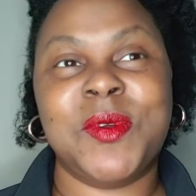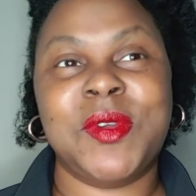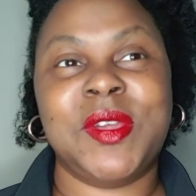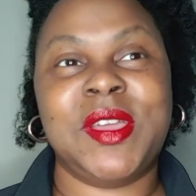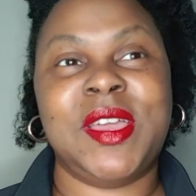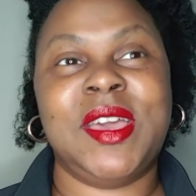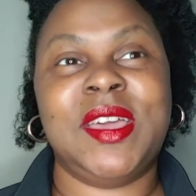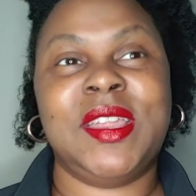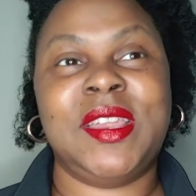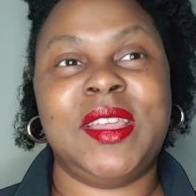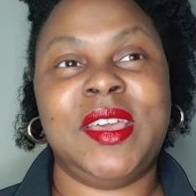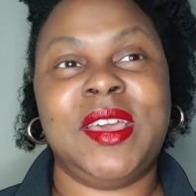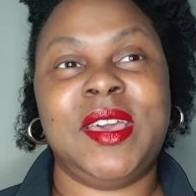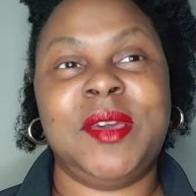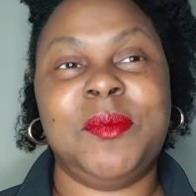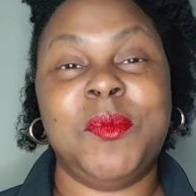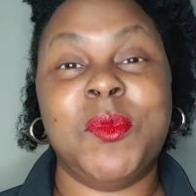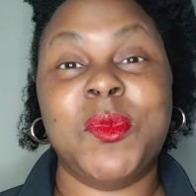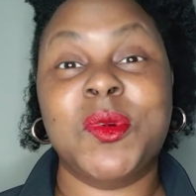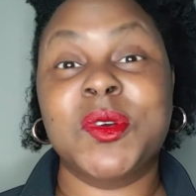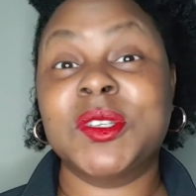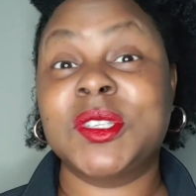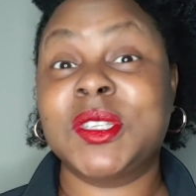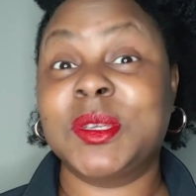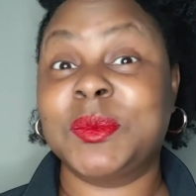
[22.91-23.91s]
getting
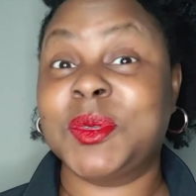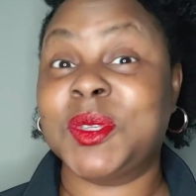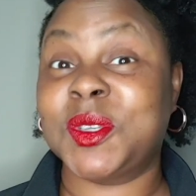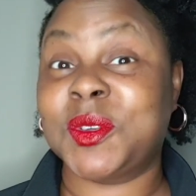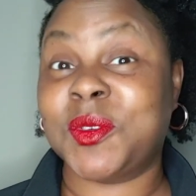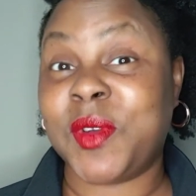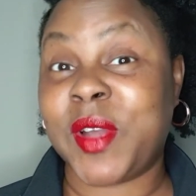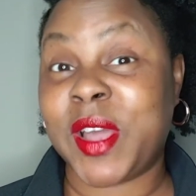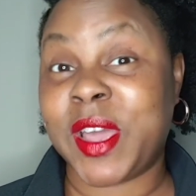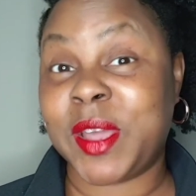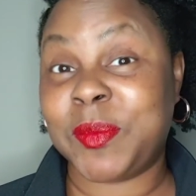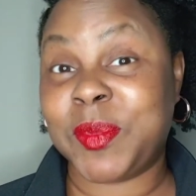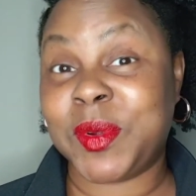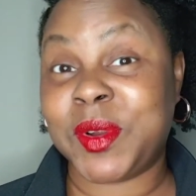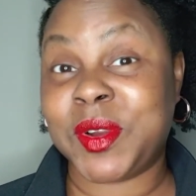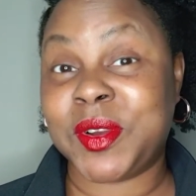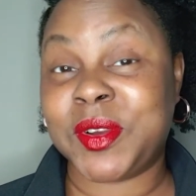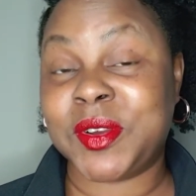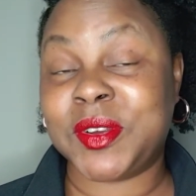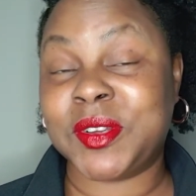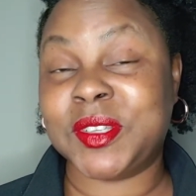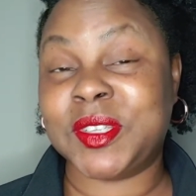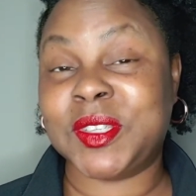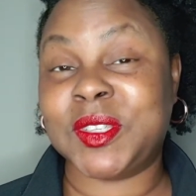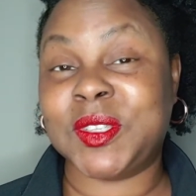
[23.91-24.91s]
more subscribers.